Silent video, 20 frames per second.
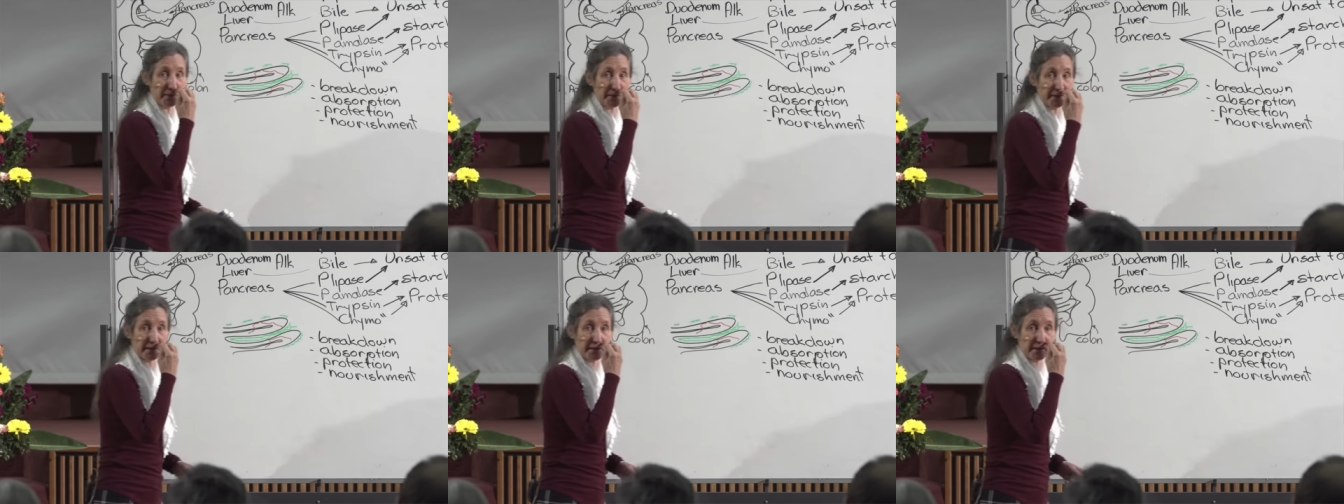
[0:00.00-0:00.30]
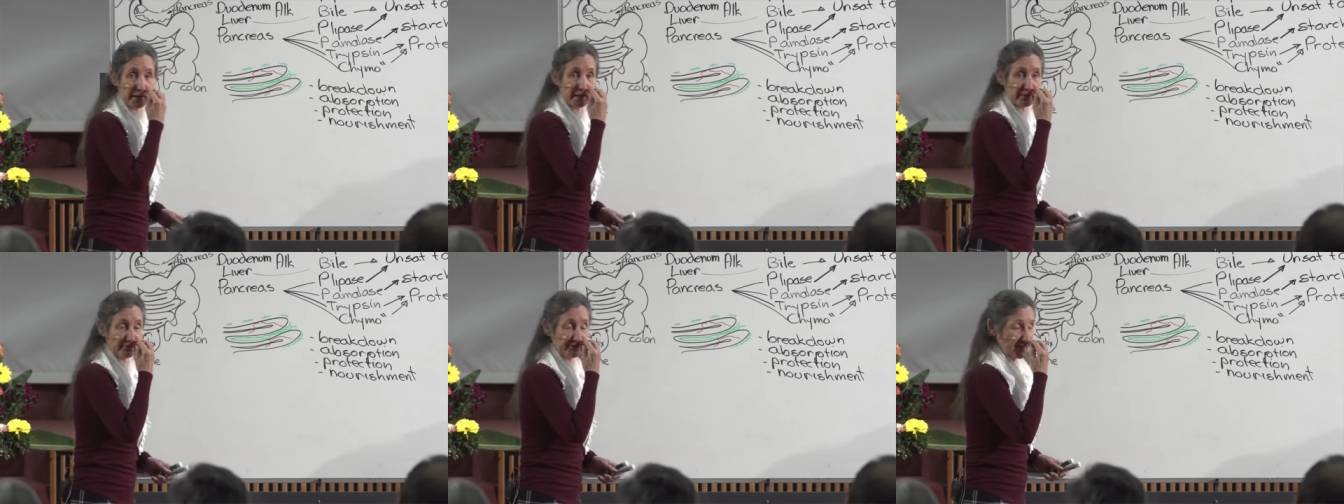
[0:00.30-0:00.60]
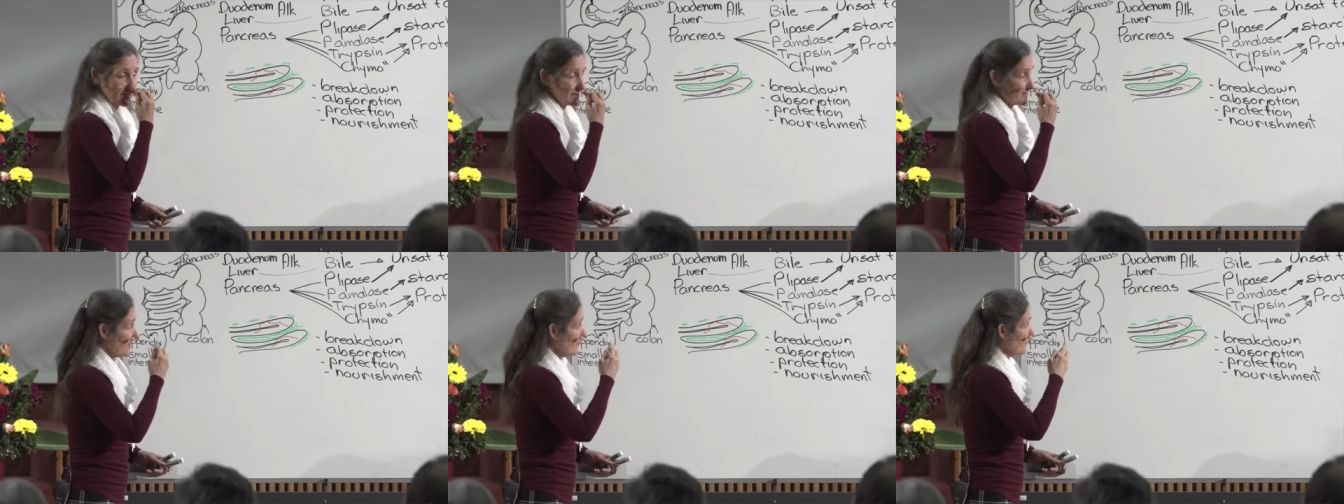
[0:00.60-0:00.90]
In
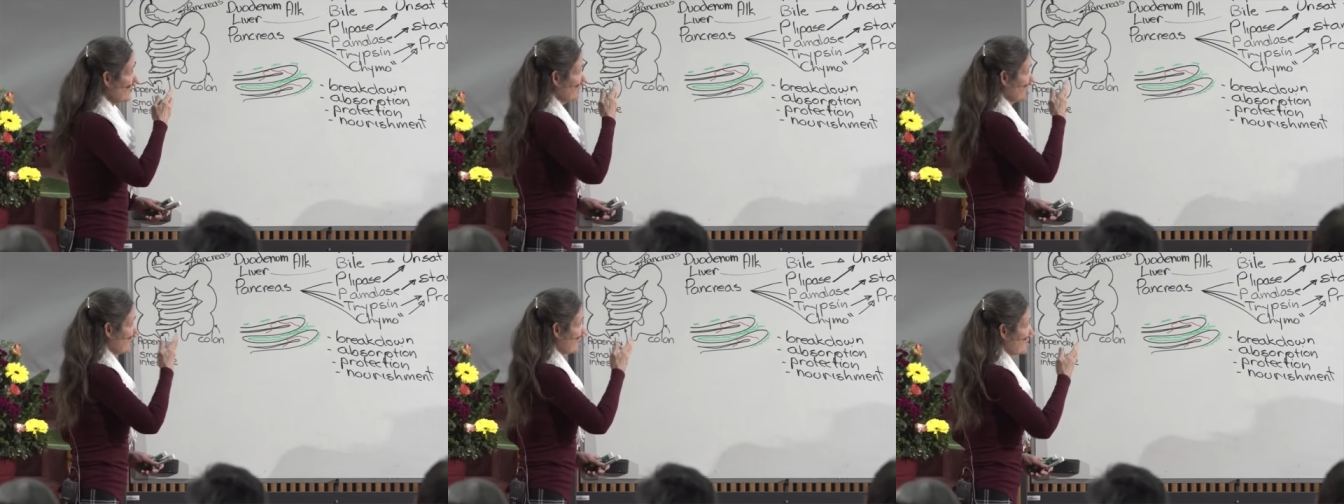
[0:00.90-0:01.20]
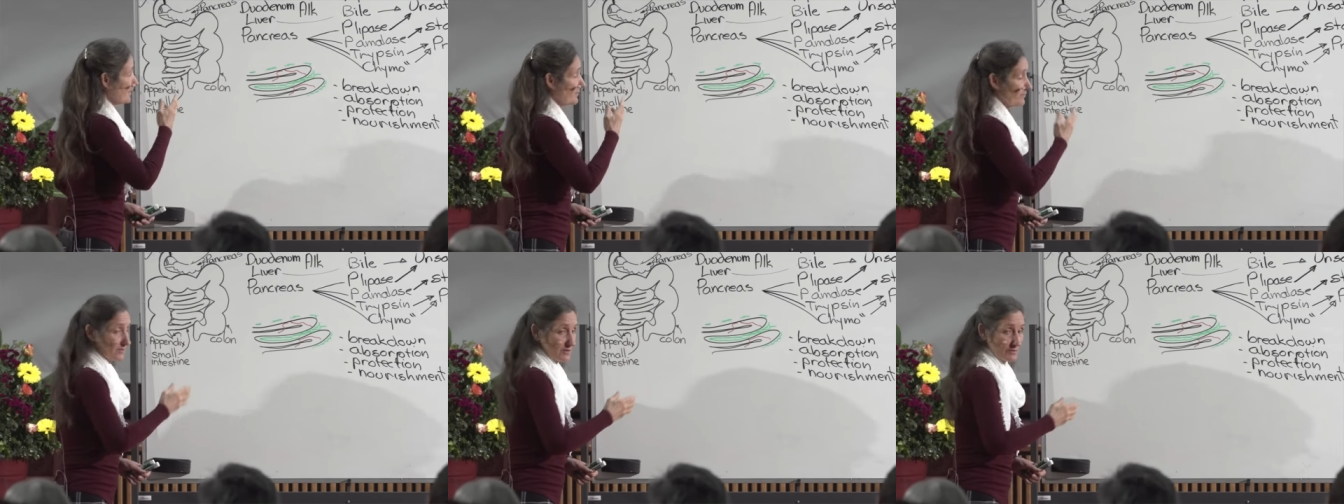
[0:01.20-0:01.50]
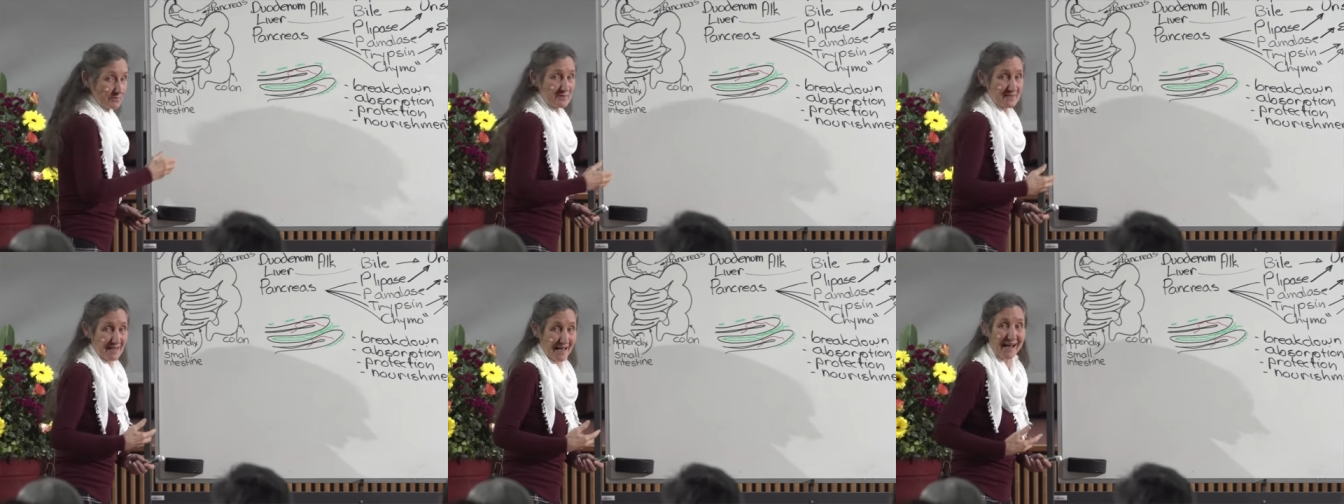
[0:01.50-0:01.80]
fact, some of the
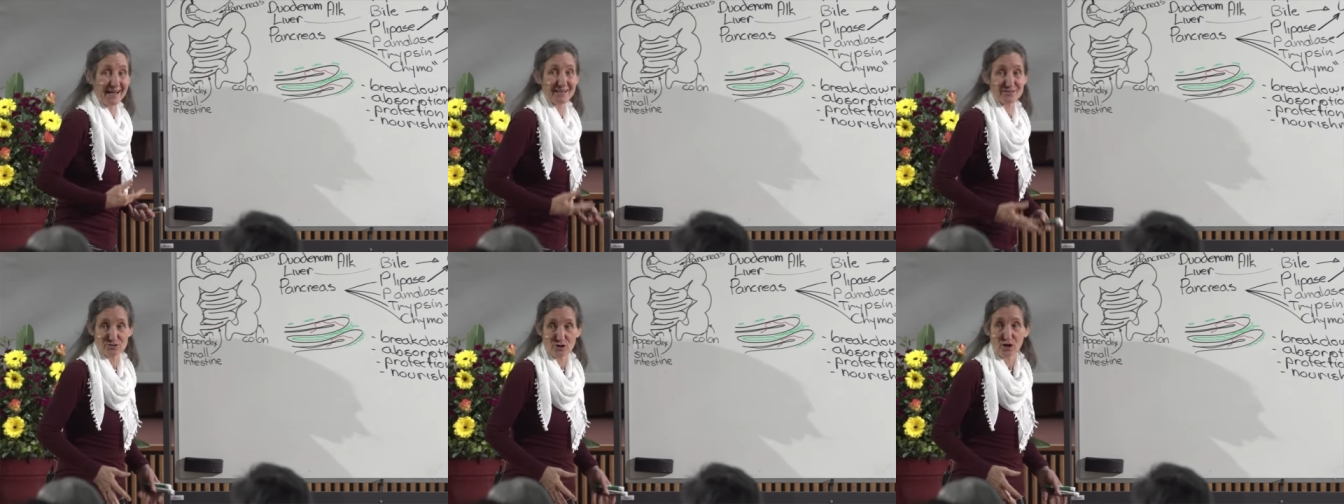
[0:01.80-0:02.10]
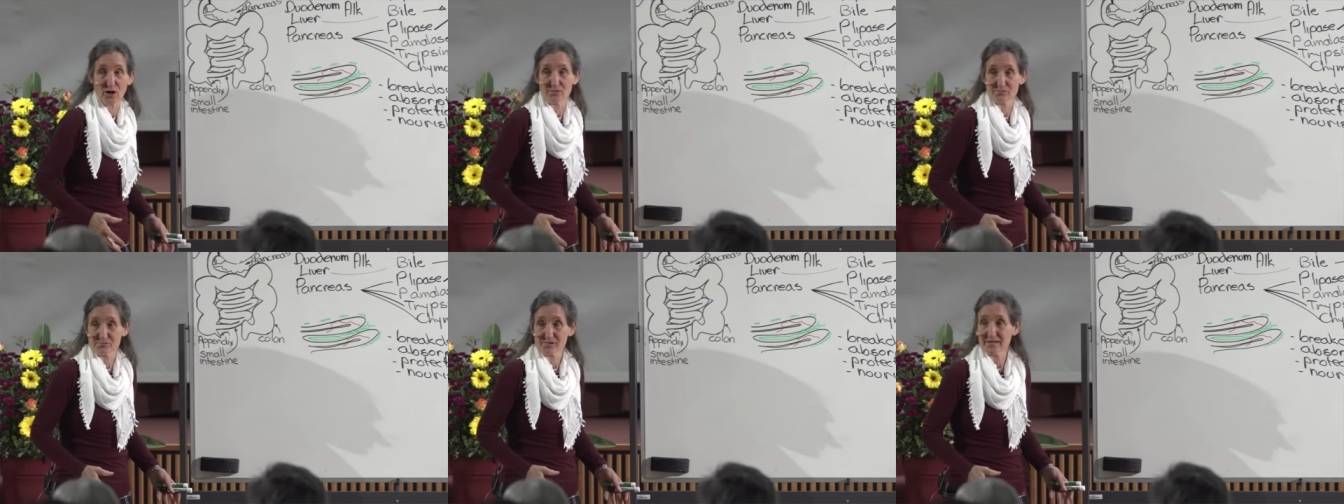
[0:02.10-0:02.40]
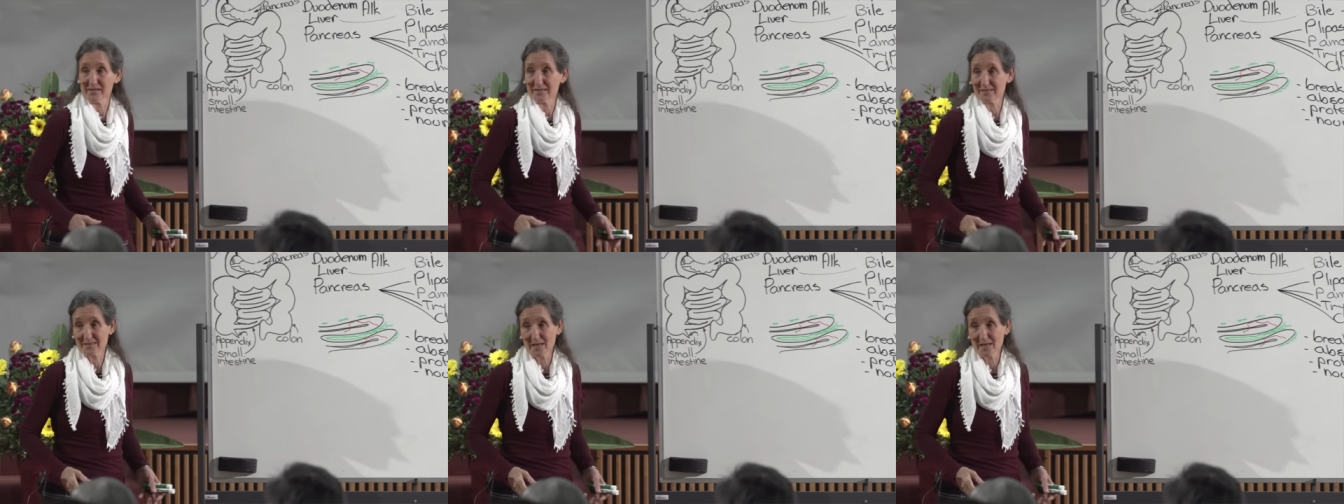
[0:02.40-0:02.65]
symptoms are diarrhea,